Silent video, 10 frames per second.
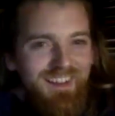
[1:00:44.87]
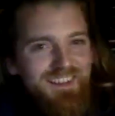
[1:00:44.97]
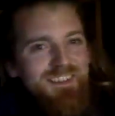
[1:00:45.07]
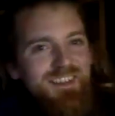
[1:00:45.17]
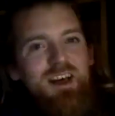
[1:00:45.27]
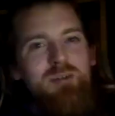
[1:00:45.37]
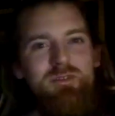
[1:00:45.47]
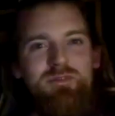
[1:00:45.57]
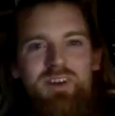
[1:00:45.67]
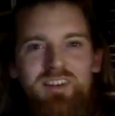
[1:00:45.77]
so that'll
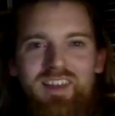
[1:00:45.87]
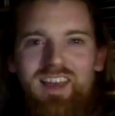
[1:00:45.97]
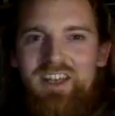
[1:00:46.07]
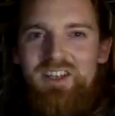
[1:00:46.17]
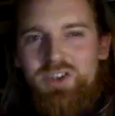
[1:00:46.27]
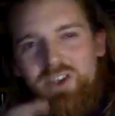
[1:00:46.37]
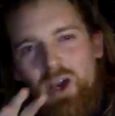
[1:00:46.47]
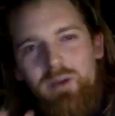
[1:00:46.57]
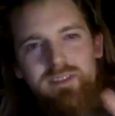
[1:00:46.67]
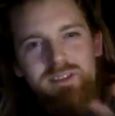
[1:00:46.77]
be fun. And it should That'd
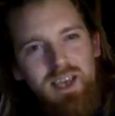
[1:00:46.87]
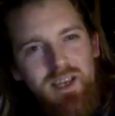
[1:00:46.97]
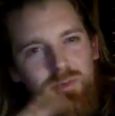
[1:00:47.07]
coincide